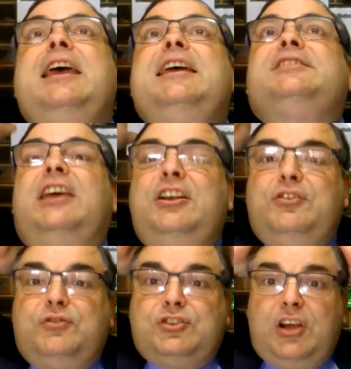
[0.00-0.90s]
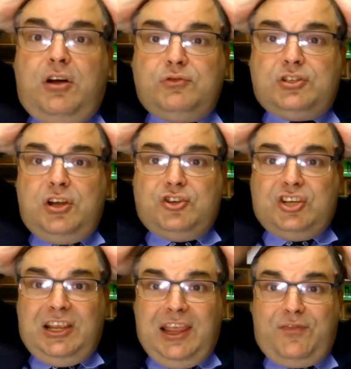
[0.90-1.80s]
He's going to do soul
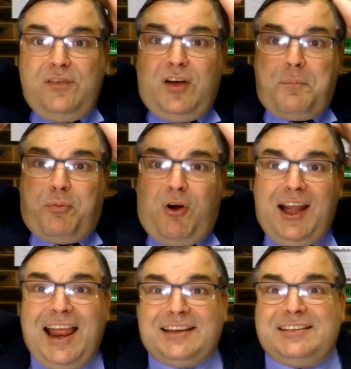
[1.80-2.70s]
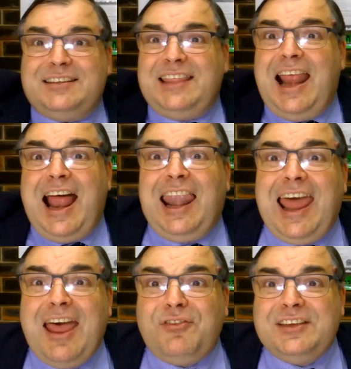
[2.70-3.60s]
searching. If you've got products that
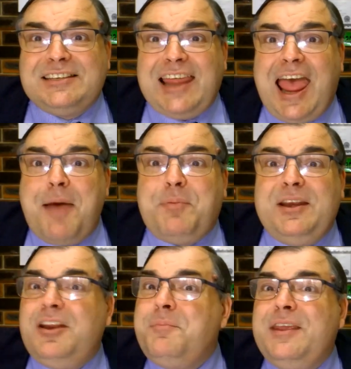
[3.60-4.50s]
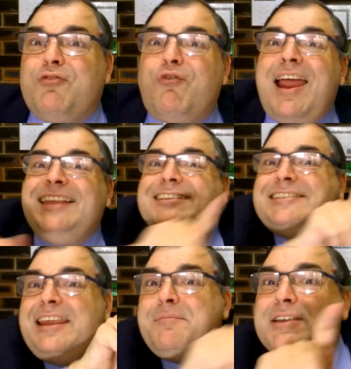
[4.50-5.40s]
allow this to happen, it'll be great,
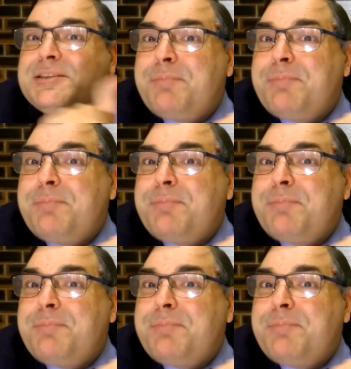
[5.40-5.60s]
seamless